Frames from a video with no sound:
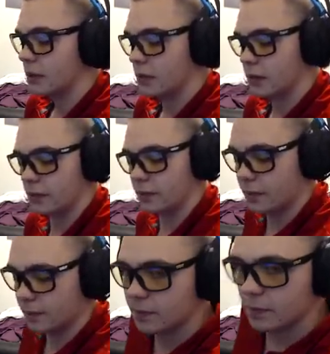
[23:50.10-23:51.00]

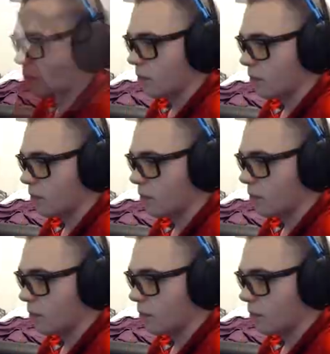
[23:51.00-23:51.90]

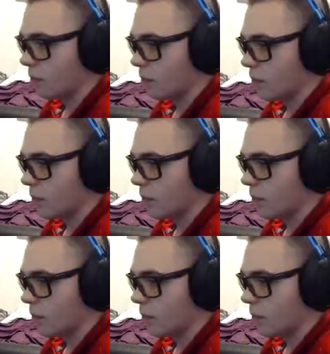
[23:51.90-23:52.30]
Nothing is said.